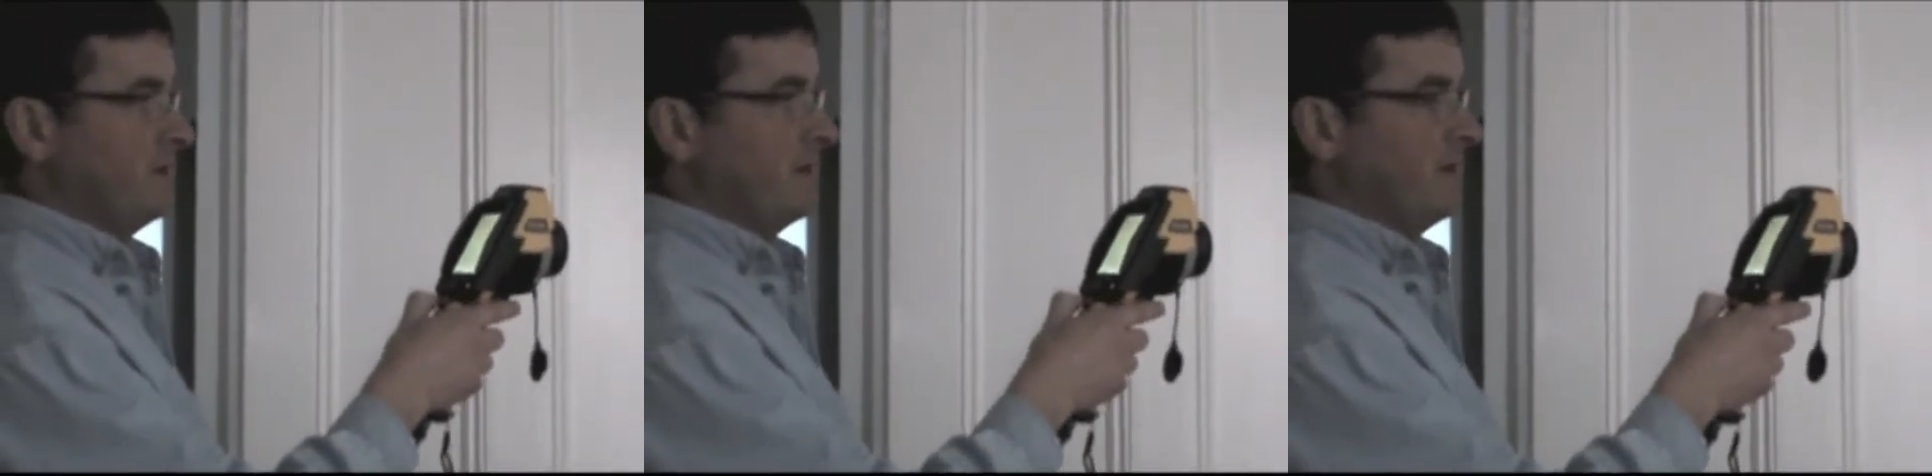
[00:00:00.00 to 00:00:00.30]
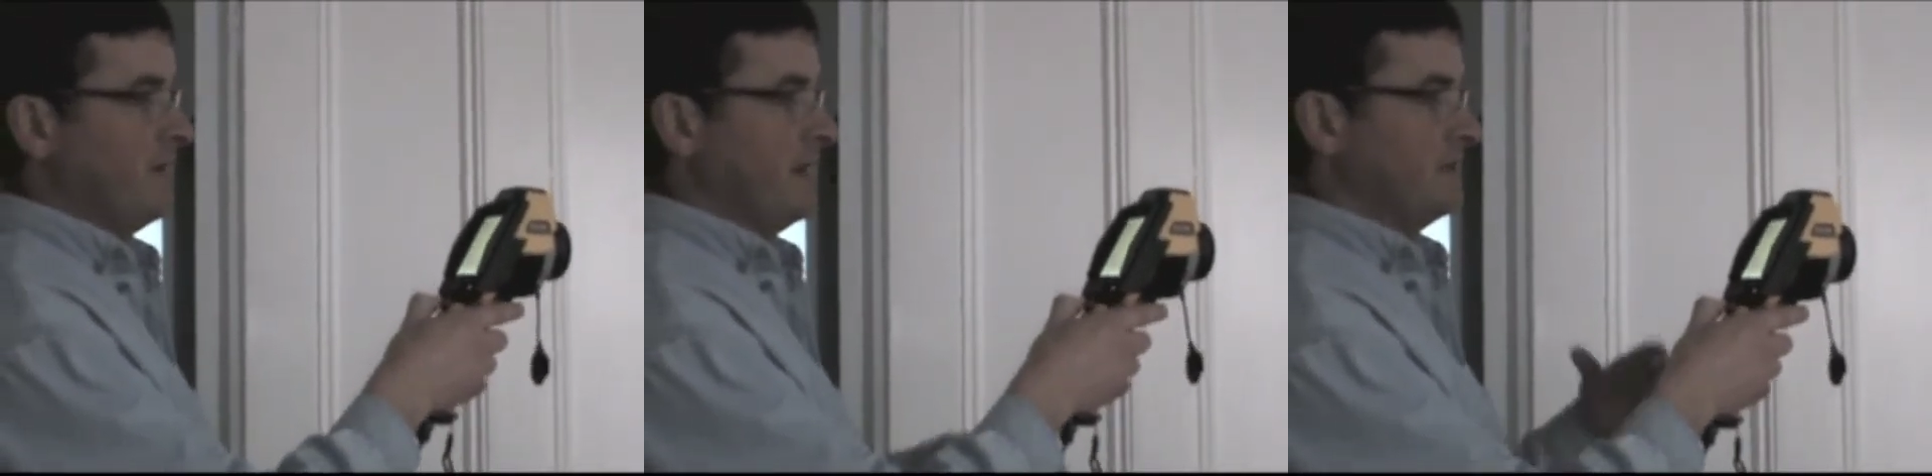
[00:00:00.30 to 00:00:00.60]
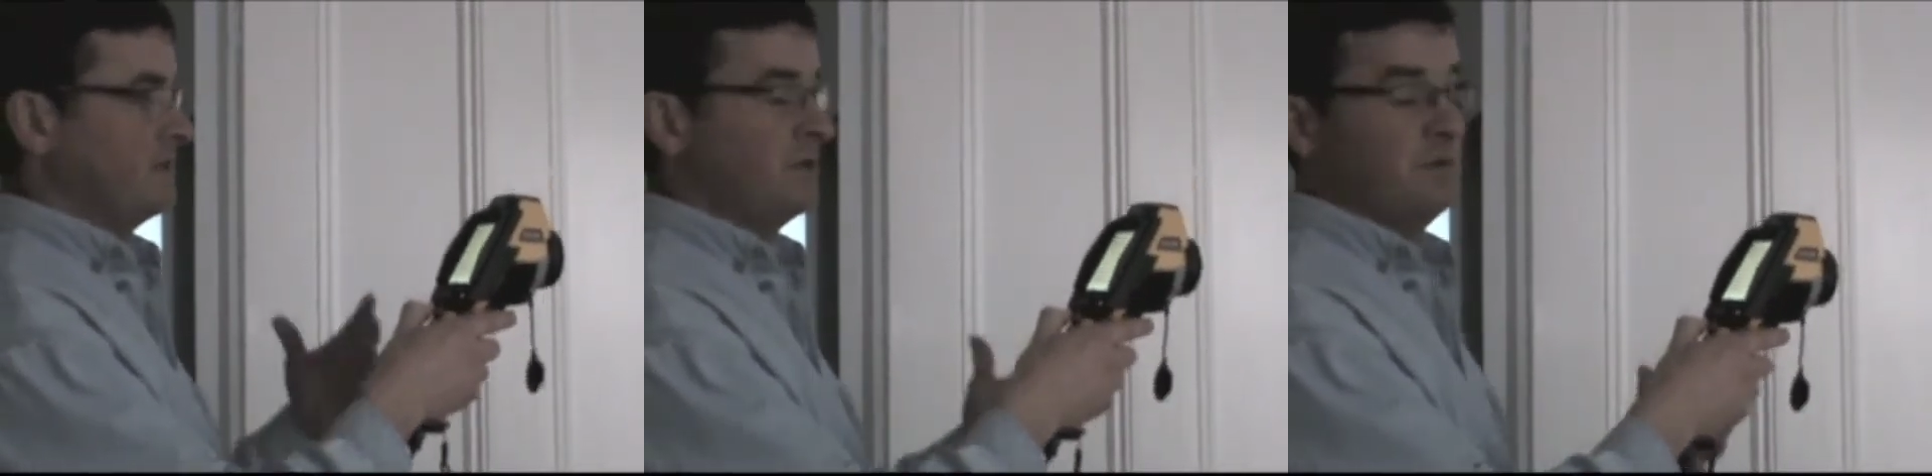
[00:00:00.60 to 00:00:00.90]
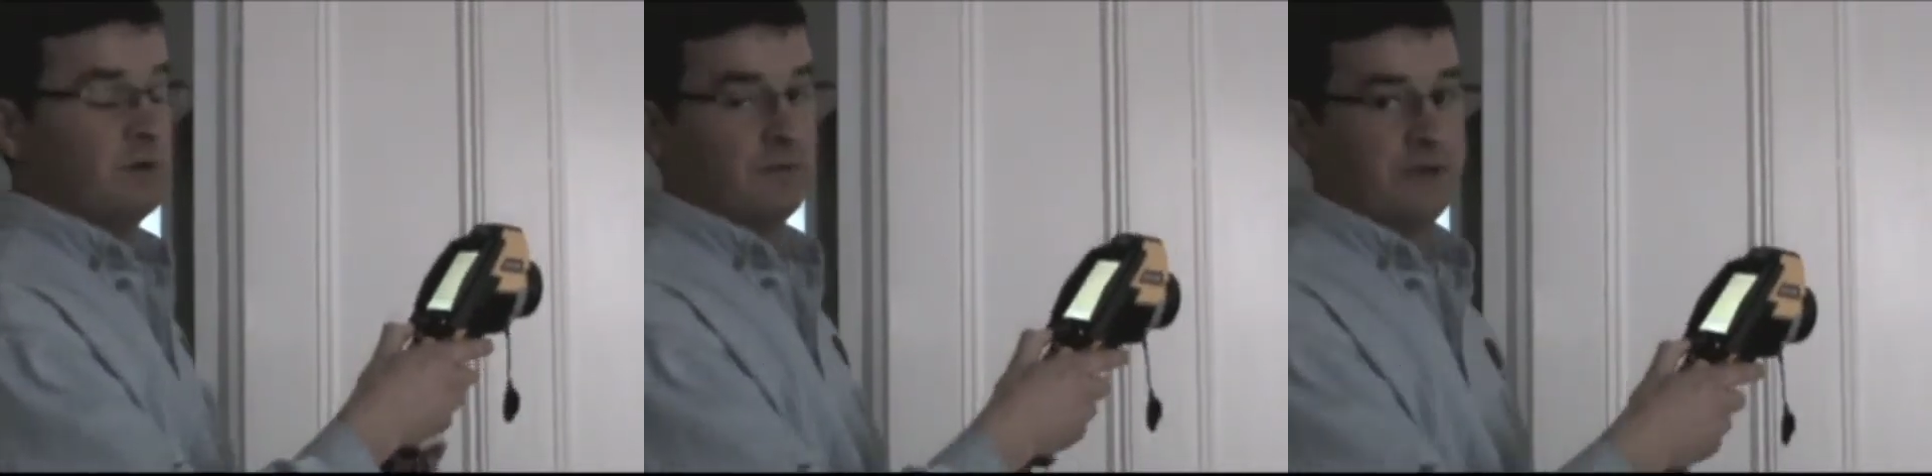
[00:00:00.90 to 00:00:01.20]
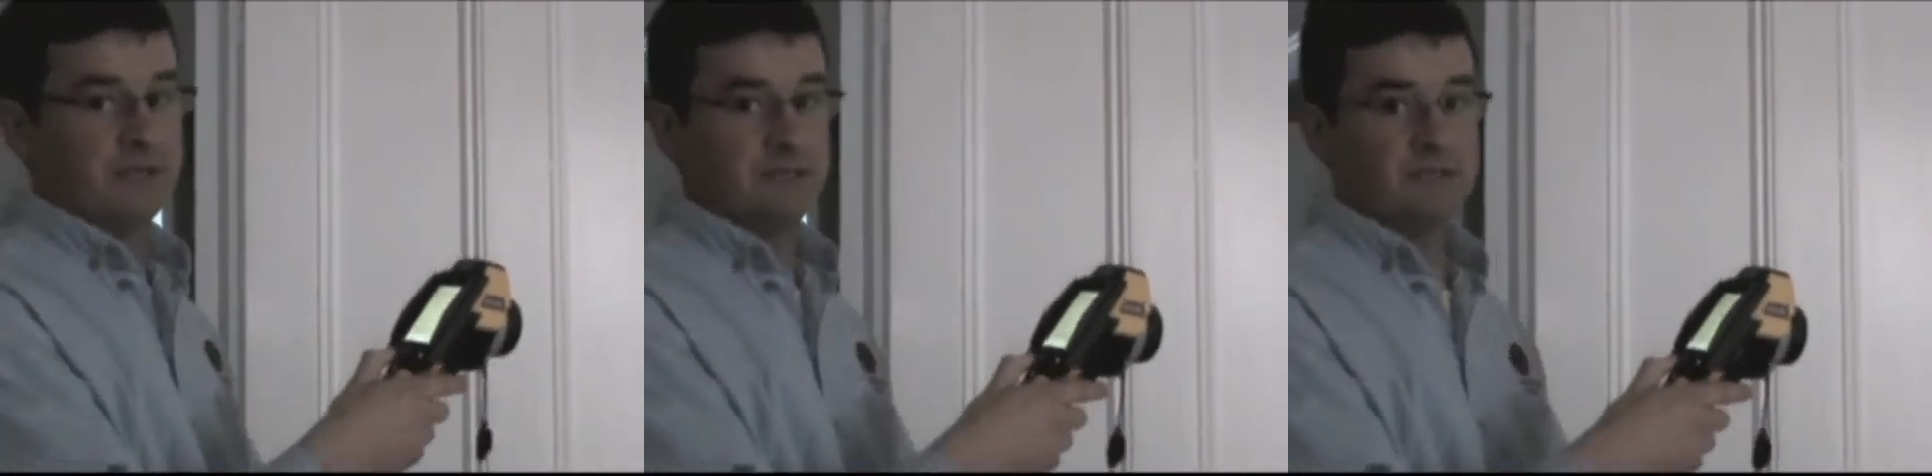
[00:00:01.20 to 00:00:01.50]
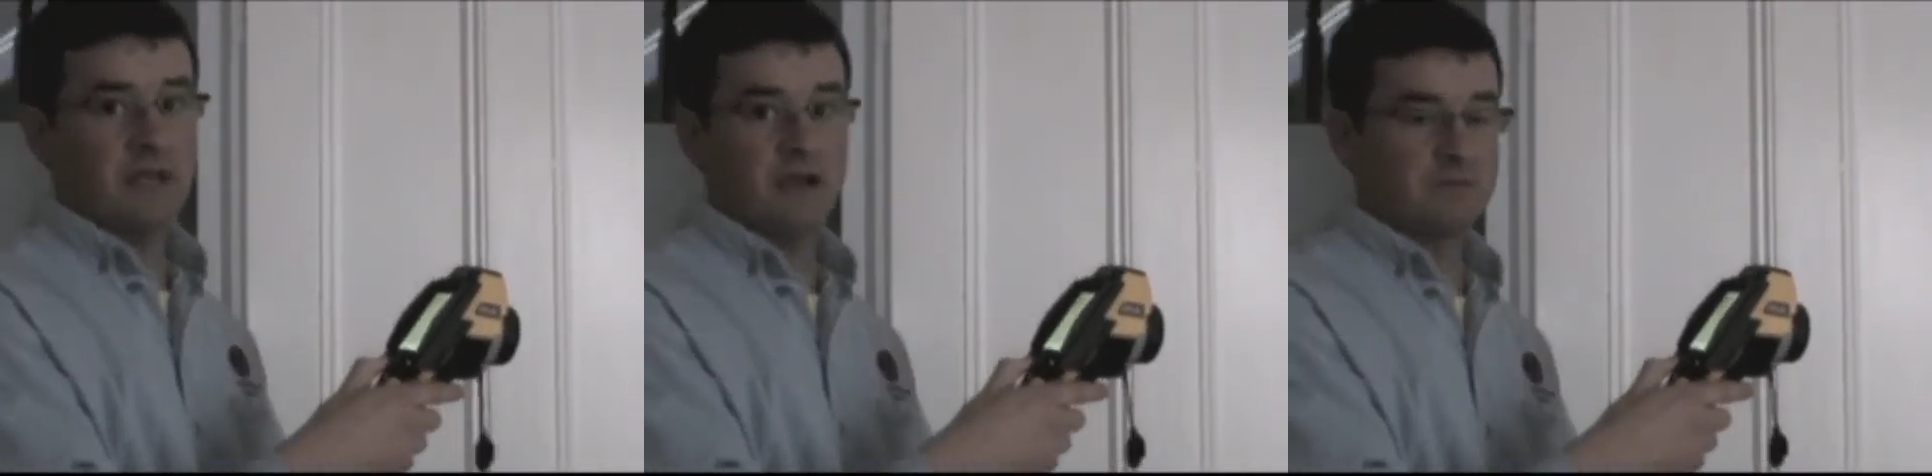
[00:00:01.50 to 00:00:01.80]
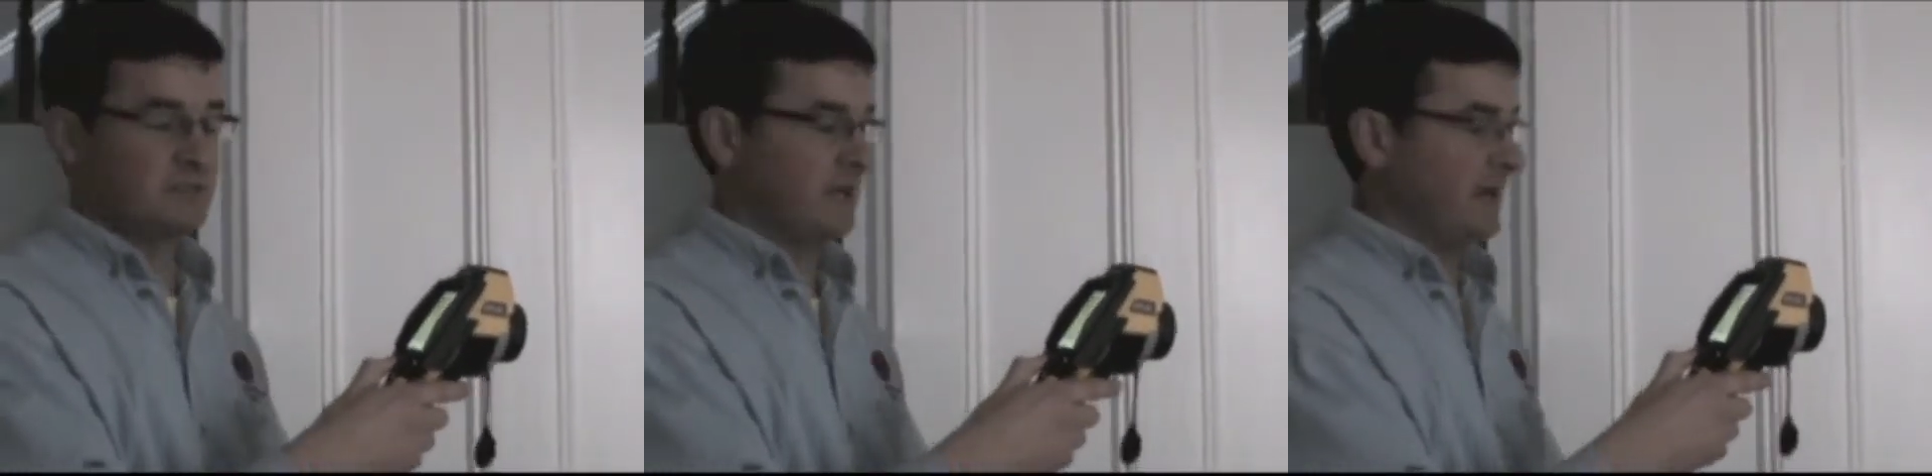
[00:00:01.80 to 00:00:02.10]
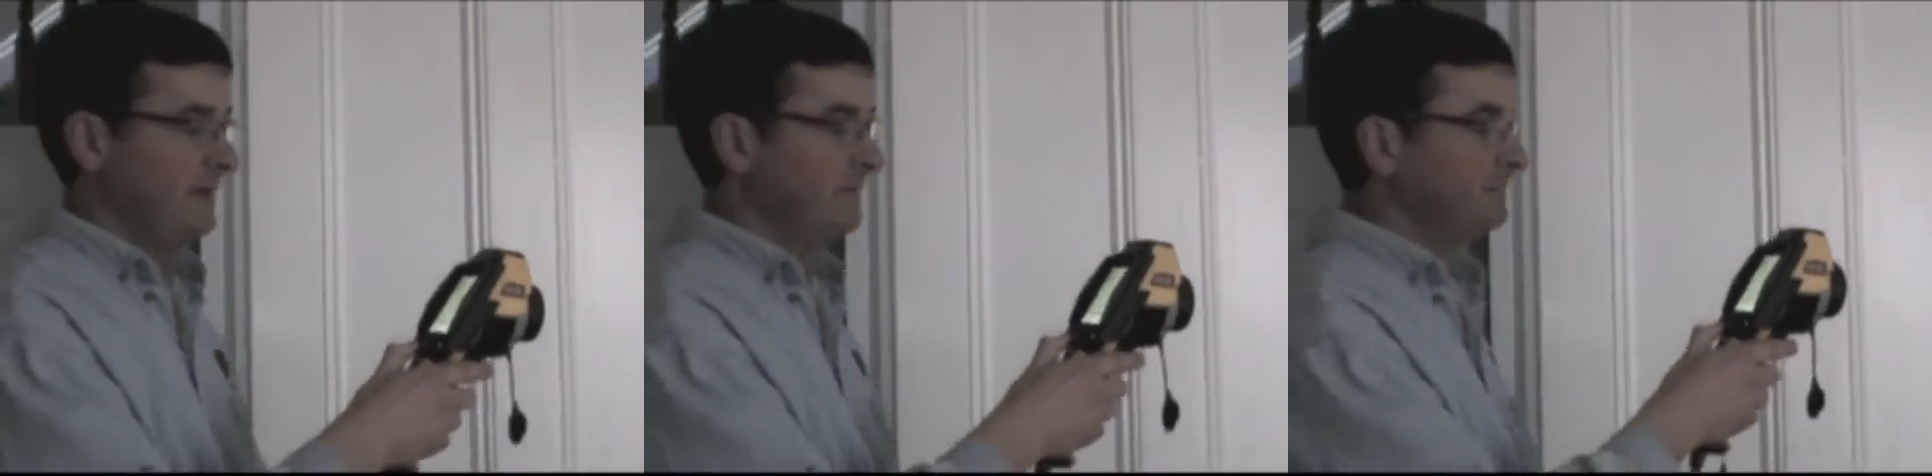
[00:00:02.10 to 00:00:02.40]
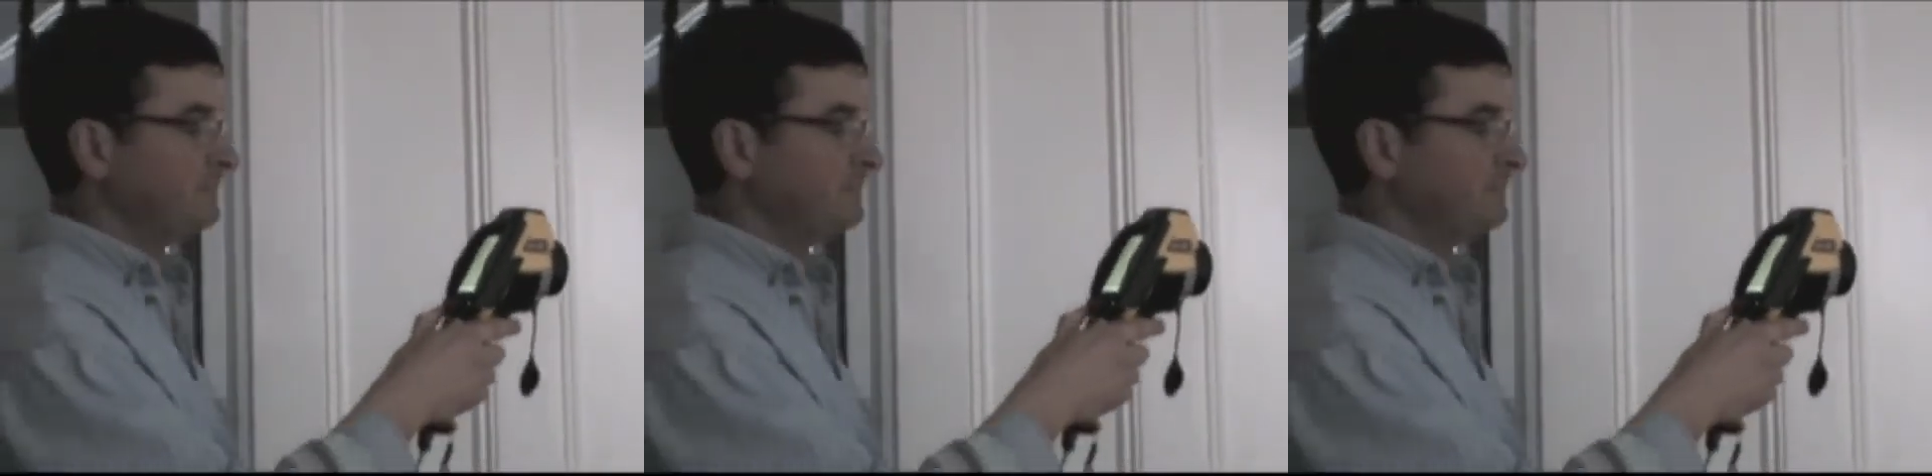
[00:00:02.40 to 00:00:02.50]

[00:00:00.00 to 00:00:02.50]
earlier that it's 2 degrees outside.